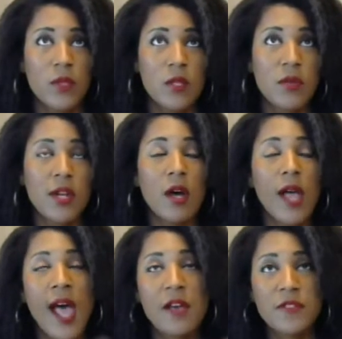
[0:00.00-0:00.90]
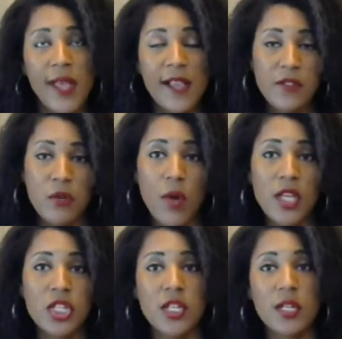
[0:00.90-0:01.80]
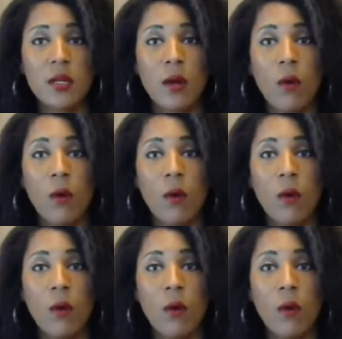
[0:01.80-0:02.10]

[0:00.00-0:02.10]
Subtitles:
You can also ask the question,